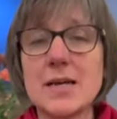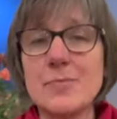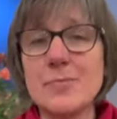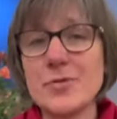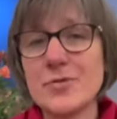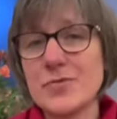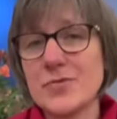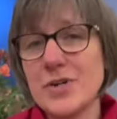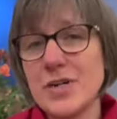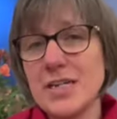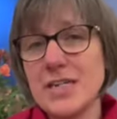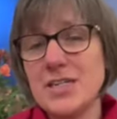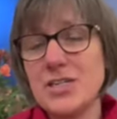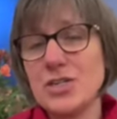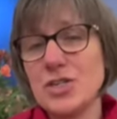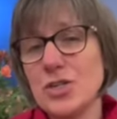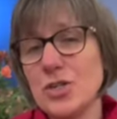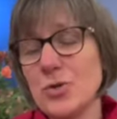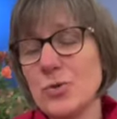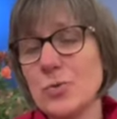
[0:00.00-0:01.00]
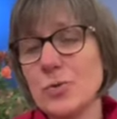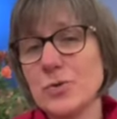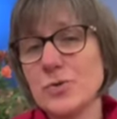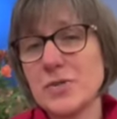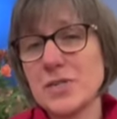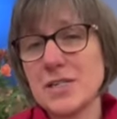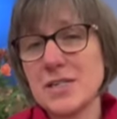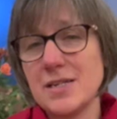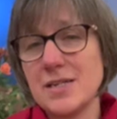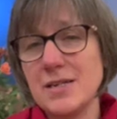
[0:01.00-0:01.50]
I'm afraid you will
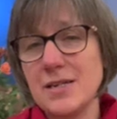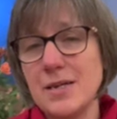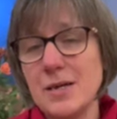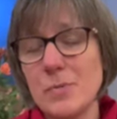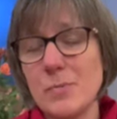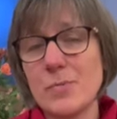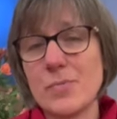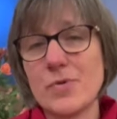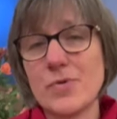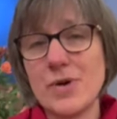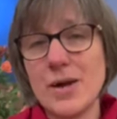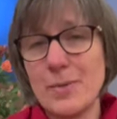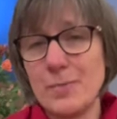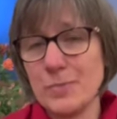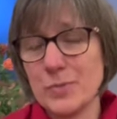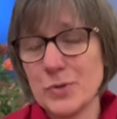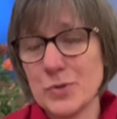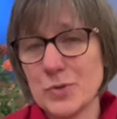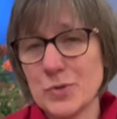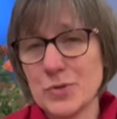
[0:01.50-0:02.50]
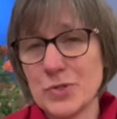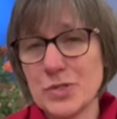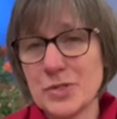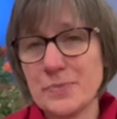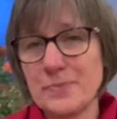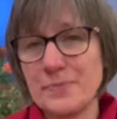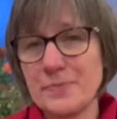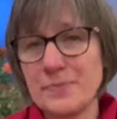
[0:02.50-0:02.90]
see brambles.